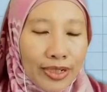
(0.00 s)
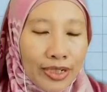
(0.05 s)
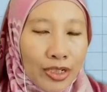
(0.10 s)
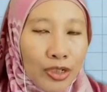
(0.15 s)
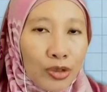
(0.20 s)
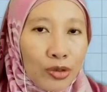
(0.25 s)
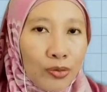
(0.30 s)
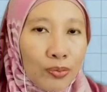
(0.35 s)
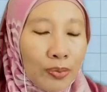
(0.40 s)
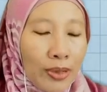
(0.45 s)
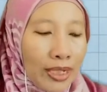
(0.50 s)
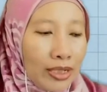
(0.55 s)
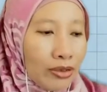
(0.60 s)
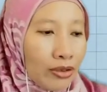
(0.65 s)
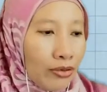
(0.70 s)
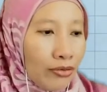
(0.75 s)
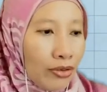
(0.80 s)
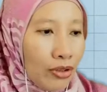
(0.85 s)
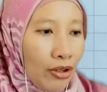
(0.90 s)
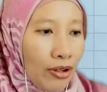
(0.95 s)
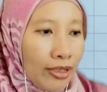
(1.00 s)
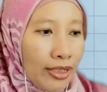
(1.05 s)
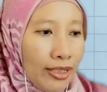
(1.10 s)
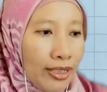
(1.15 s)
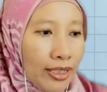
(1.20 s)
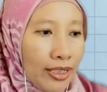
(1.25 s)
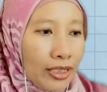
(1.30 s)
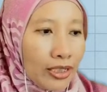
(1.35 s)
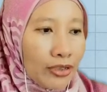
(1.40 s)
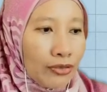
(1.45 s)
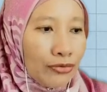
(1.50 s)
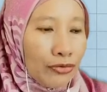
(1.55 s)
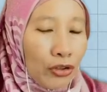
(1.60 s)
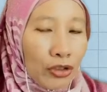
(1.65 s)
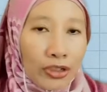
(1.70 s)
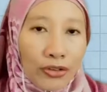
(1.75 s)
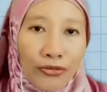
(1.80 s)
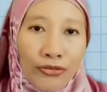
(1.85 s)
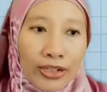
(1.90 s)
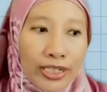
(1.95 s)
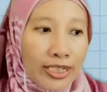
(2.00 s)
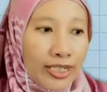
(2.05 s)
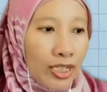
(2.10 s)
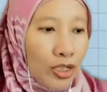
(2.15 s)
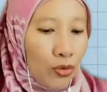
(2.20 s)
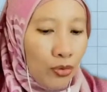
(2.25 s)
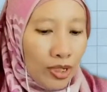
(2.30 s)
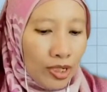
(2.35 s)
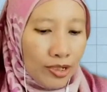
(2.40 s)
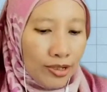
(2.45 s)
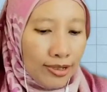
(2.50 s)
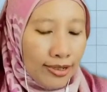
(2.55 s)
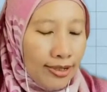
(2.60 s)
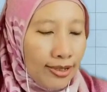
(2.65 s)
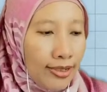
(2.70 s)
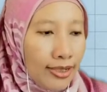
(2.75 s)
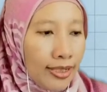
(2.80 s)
two pairs of coordinates for the first equation.